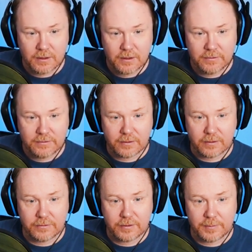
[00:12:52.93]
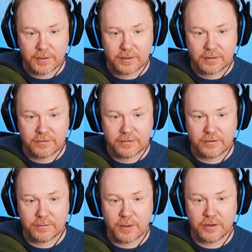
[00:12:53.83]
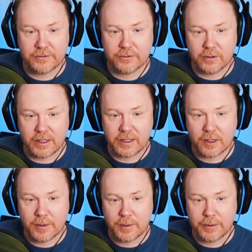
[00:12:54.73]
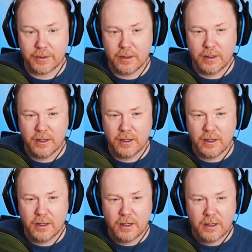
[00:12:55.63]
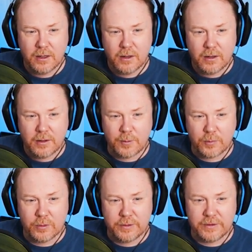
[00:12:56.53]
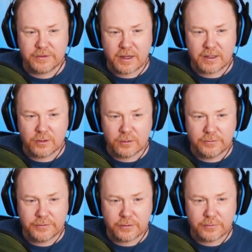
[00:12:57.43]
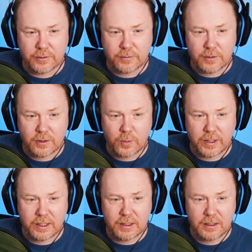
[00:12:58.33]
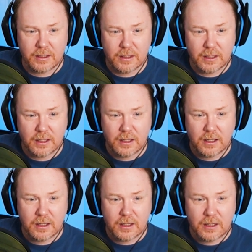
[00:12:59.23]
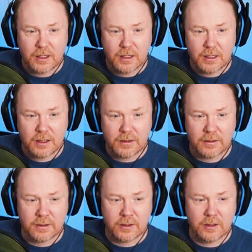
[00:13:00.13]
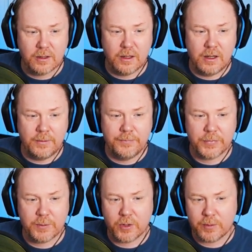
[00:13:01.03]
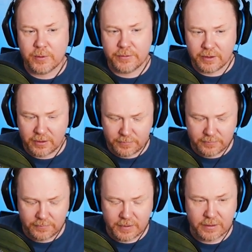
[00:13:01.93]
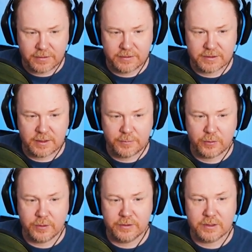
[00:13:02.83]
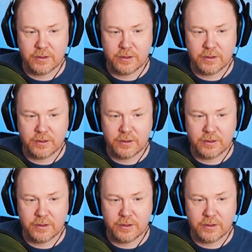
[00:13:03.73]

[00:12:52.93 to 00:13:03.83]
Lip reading: So something like this. So smiles sort of like come up and pull in this diagonal sort of away. The bottom of the mouth is important to know